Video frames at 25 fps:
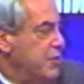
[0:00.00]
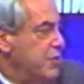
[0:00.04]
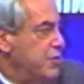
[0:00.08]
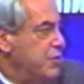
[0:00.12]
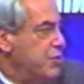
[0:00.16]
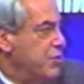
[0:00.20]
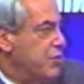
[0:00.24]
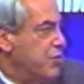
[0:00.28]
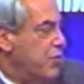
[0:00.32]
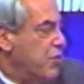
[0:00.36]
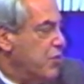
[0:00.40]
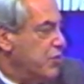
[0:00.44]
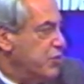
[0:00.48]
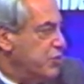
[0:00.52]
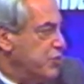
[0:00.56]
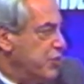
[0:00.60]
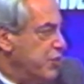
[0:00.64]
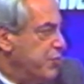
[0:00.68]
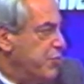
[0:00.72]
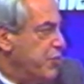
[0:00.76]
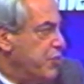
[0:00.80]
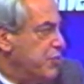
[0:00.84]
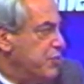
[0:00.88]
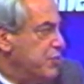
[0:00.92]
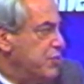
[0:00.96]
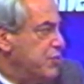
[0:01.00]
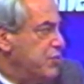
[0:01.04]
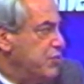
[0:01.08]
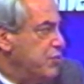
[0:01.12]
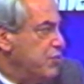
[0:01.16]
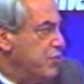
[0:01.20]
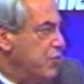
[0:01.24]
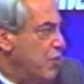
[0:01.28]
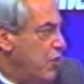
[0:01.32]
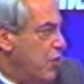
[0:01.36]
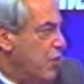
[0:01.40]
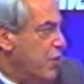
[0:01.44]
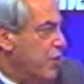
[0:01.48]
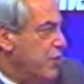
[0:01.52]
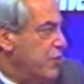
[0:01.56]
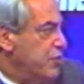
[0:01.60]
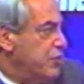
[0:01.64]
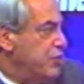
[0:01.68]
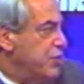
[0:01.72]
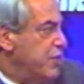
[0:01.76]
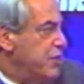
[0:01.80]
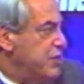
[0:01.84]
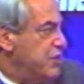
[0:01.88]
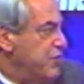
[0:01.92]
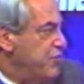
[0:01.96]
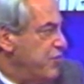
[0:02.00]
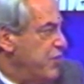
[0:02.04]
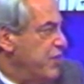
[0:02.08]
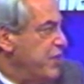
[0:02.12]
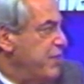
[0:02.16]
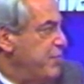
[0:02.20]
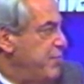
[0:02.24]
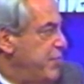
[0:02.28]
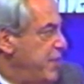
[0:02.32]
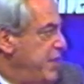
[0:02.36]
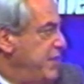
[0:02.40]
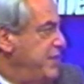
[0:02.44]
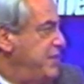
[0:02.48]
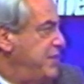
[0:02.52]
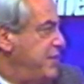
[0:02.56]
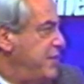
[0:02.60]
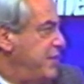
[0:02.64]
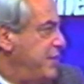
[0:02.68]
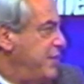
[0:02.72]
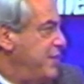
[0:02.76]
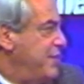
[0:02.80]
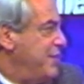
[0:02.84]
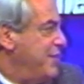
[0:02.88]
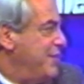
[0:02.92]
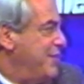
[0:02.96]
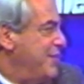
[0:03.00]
to contribute to knowledge that's very basic?